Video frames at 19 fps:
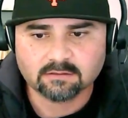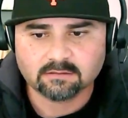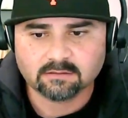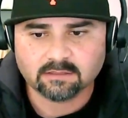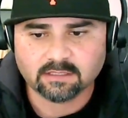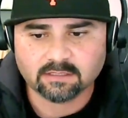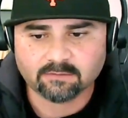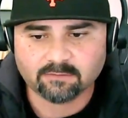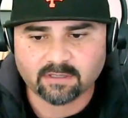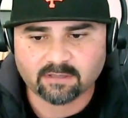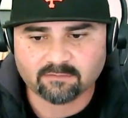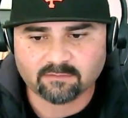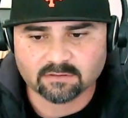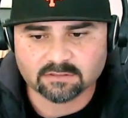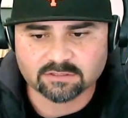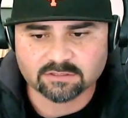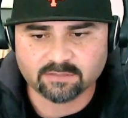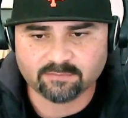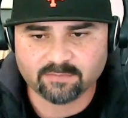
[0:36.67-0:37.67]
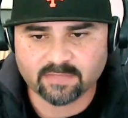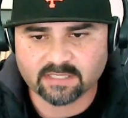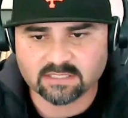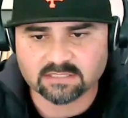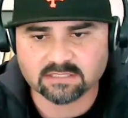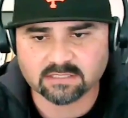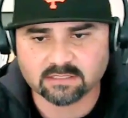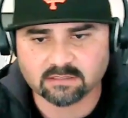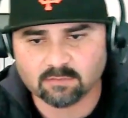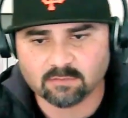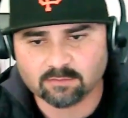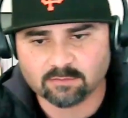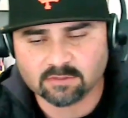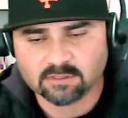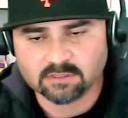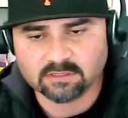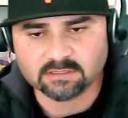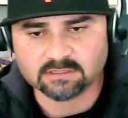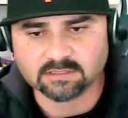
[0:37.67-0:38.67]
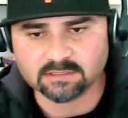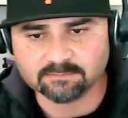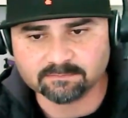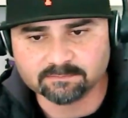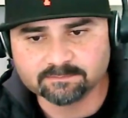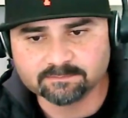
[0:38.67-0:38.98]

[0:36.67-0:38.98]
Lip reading: And then we have a street medicine and mobile clinic team.